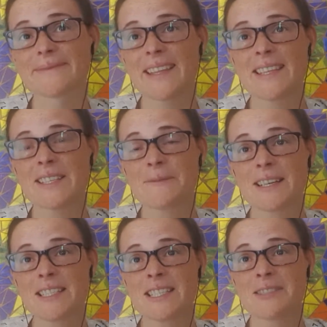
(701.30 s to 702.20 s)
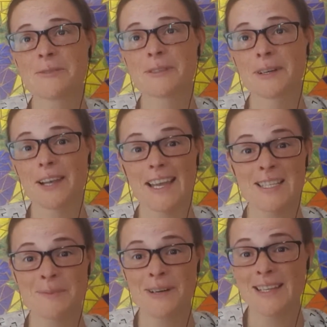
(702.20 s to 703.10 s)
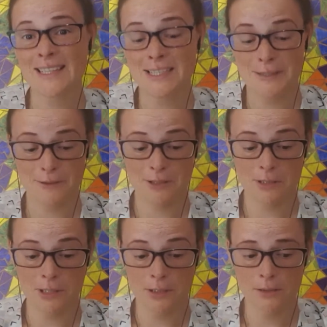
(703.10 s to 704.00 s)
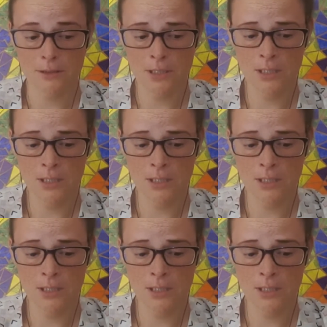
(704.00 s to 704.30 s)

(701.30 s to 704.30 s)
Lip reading: And that's where she took her last breath and she was gone.